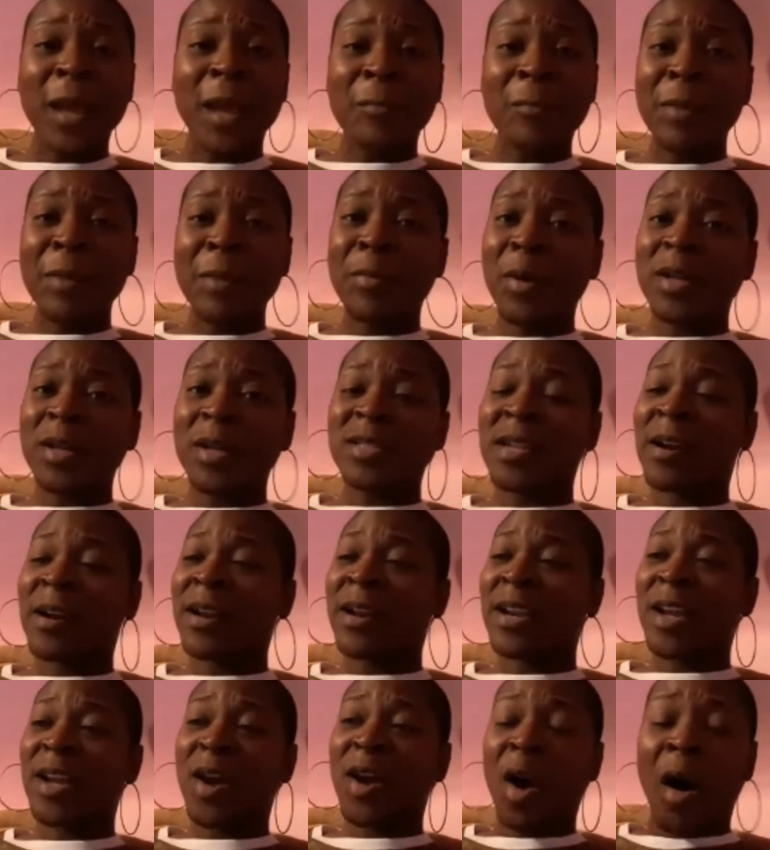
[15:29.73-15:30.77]
People are
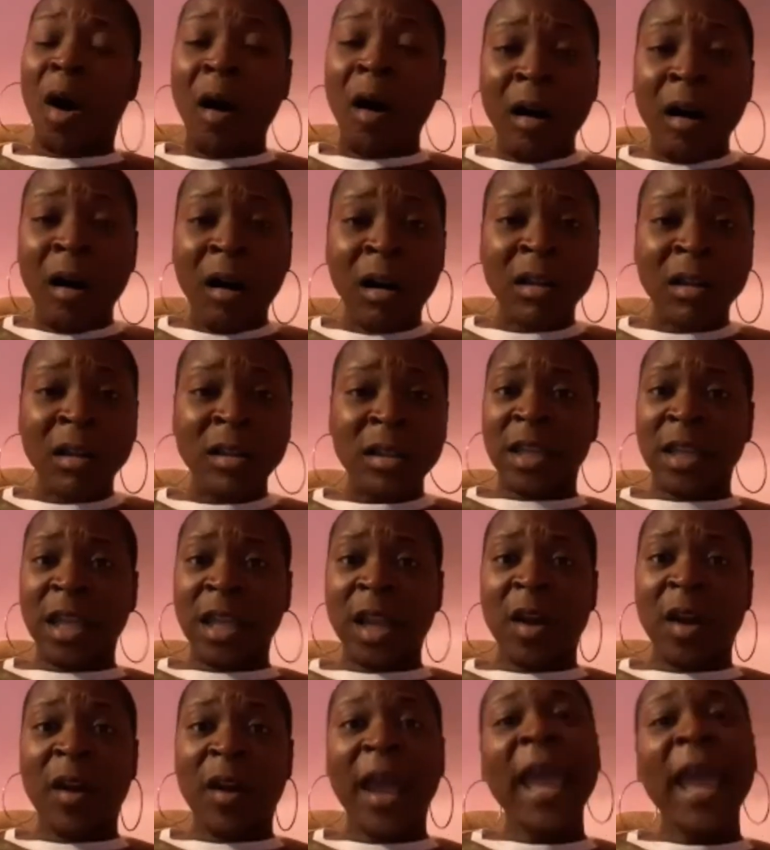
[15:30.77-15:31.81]
starting to call,
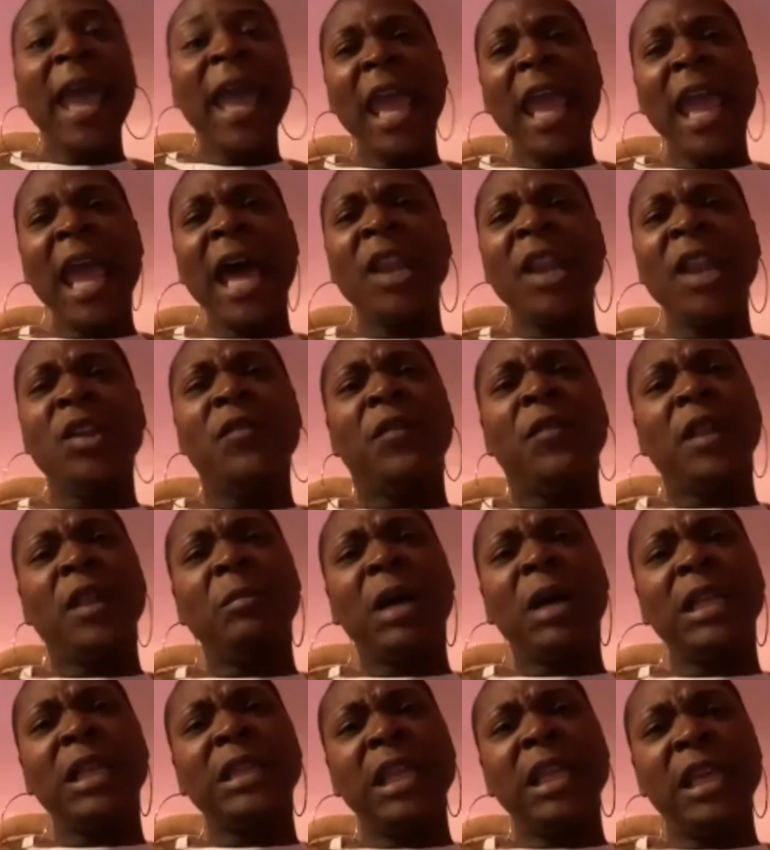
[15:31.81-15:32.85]
hey, how do you feel
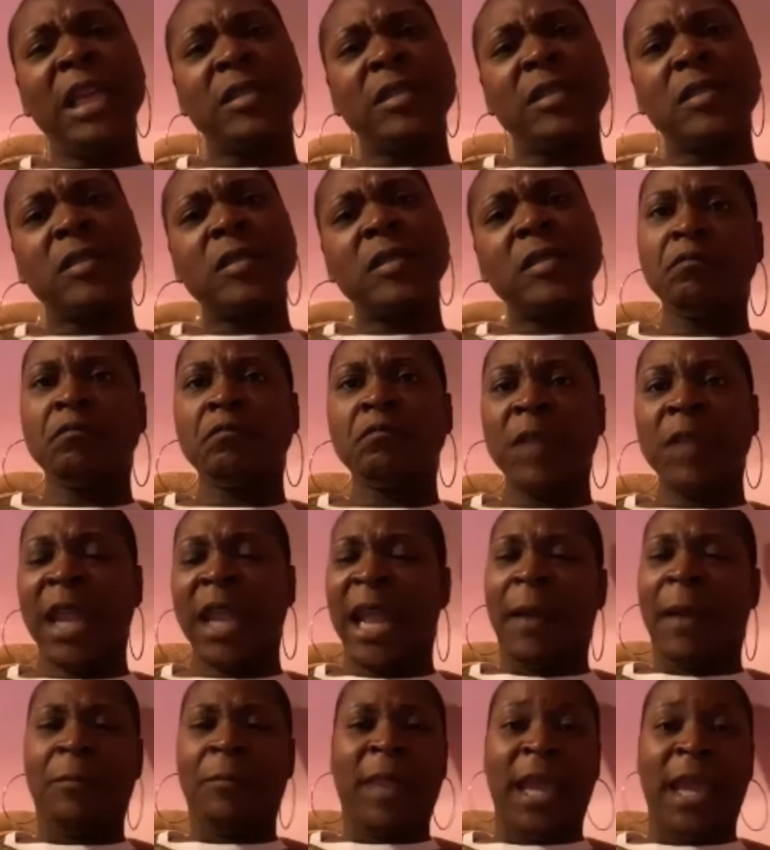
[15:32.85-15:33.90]
about this? And
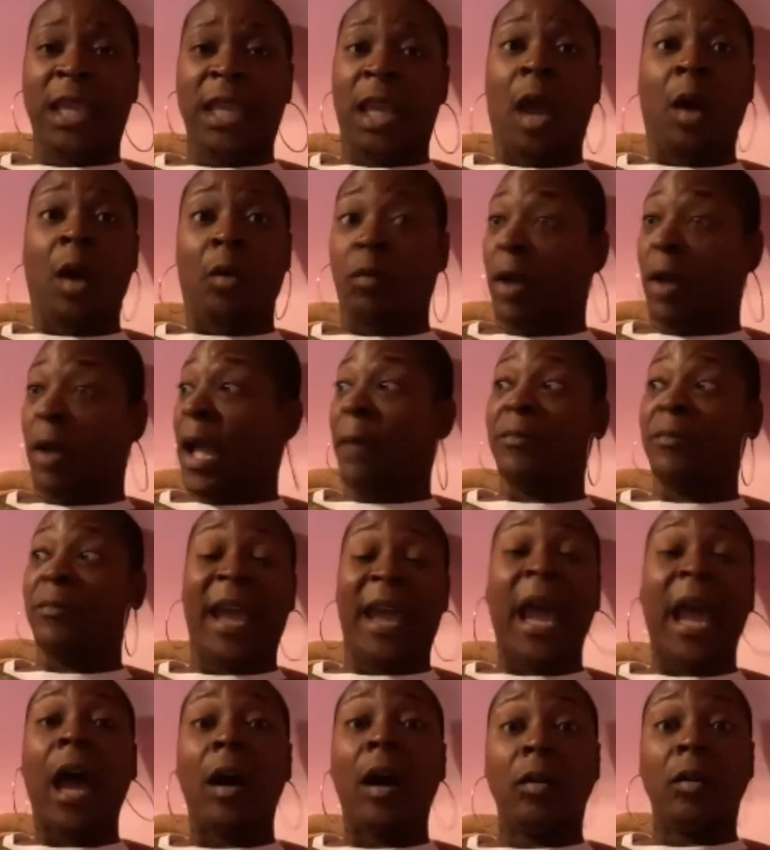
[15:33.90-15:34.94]
I'm like, yo, I'm
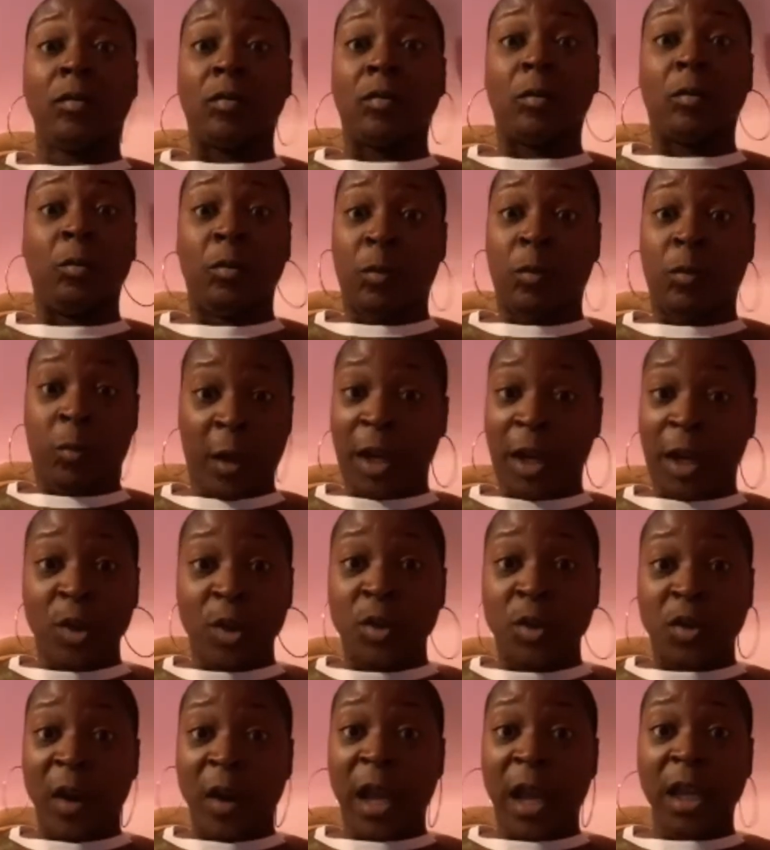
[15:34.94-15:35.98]
down. When are
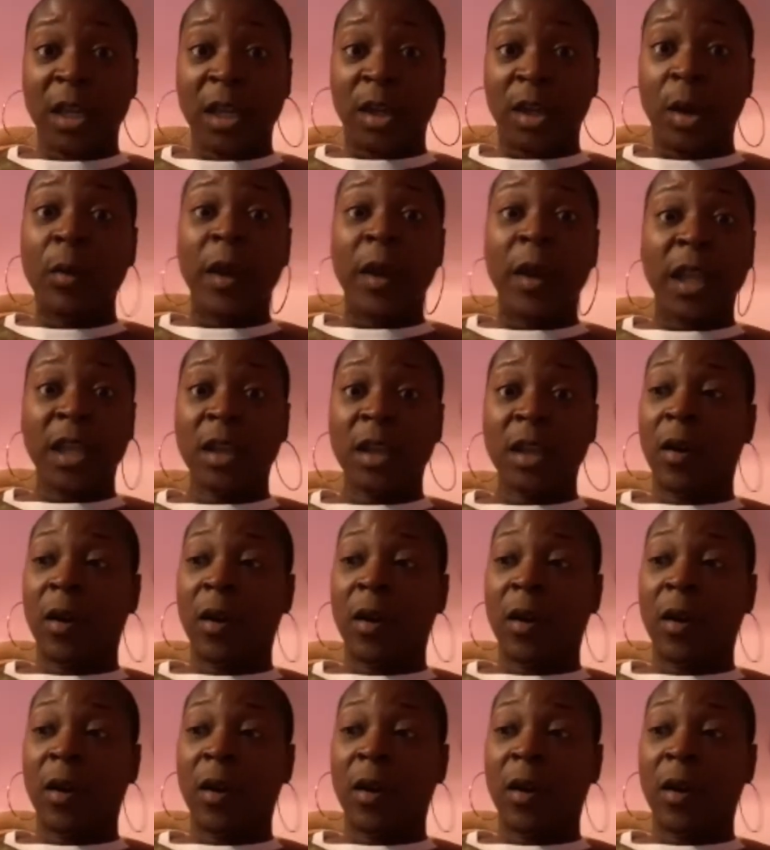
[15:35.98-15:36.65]
you trying to do it?